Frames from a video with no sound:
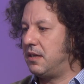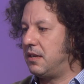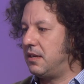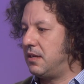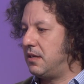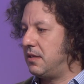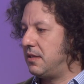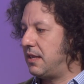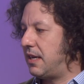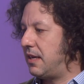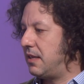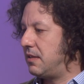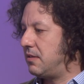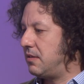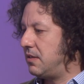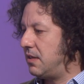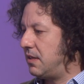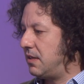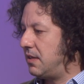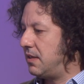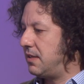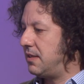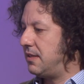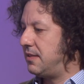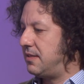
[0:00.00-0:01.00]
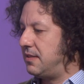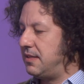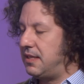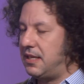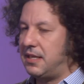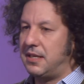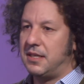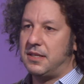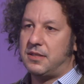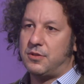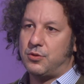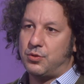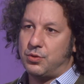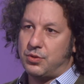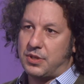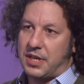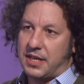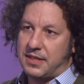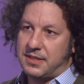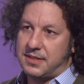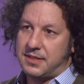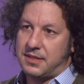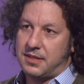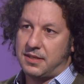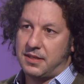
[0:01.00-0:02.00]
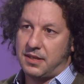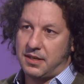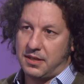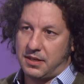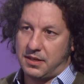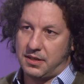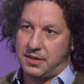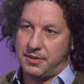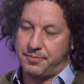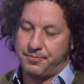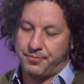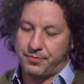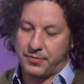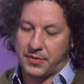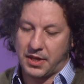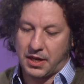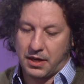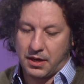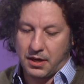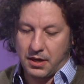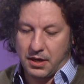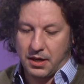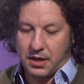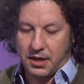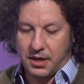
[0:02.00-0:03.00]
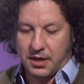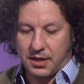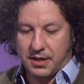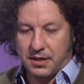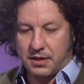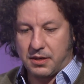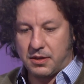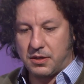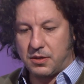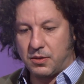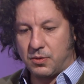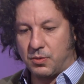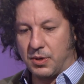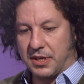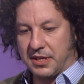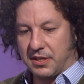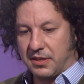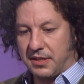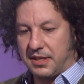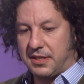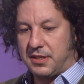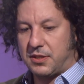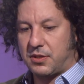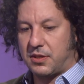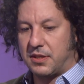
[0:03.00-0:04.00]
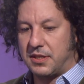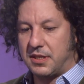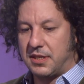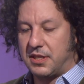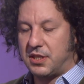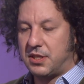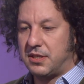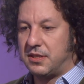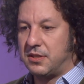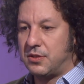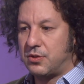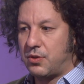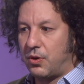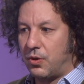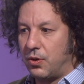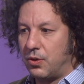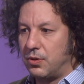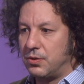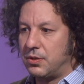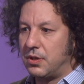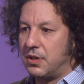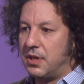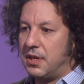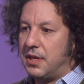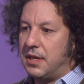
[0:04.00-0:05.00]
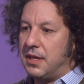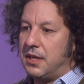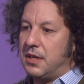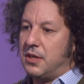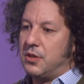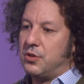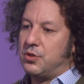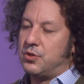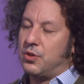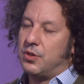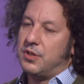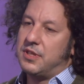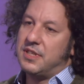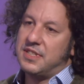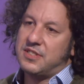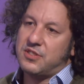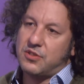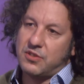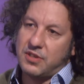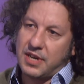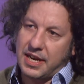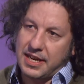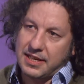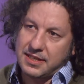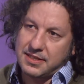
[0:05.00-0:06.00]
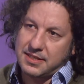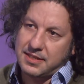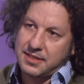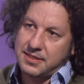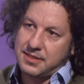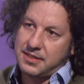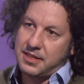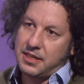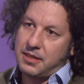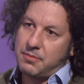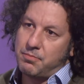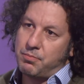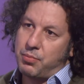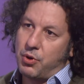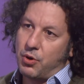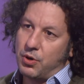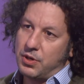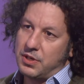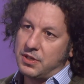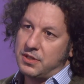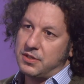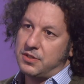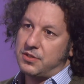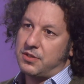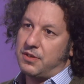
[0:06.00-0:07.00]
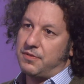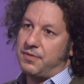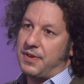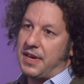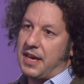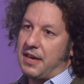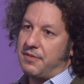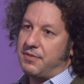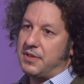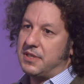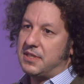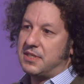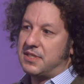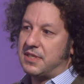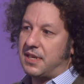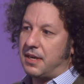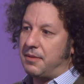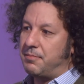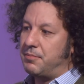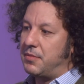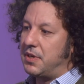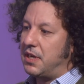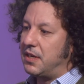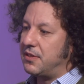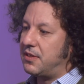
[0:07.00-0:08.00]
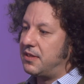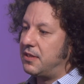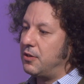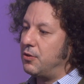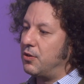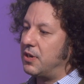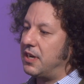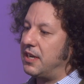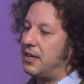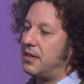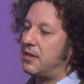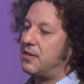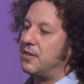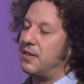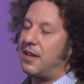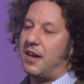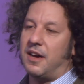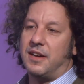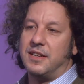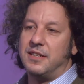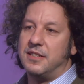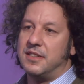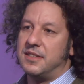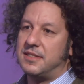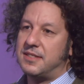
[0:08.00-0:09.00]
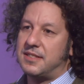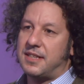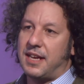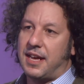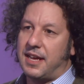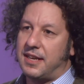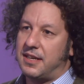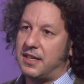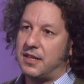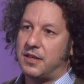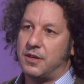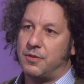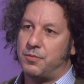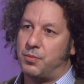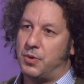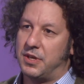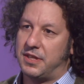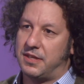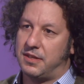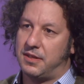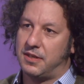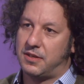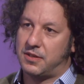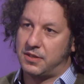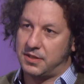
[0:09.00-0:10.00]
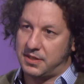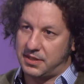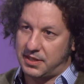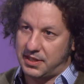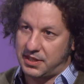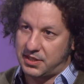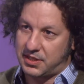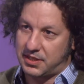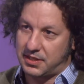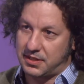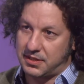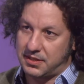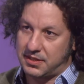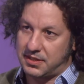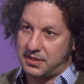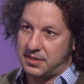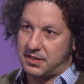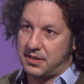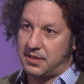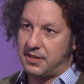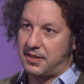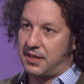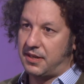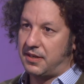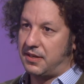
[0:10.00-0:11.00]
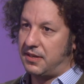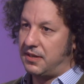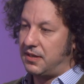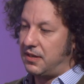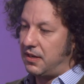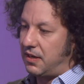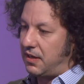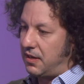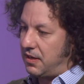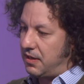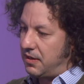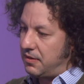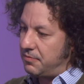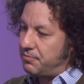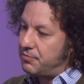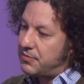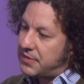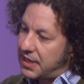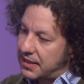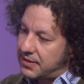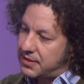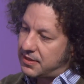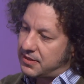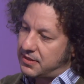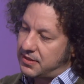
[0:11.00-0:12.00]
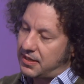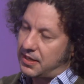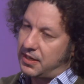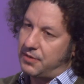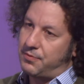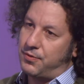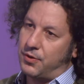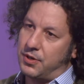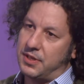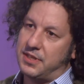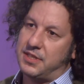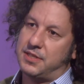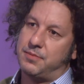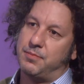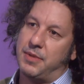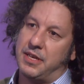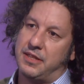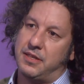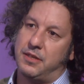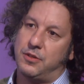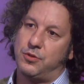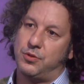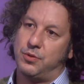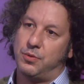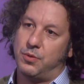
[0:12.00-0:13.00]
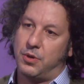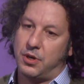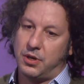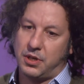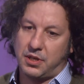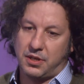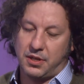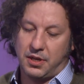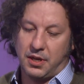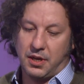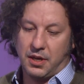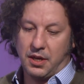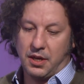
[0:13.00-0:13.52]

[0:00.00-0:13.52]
that is needed to test whether these conditions hold. So this raises the importance of having some theoretical understanding of whether the conditions that are necessary for this method to work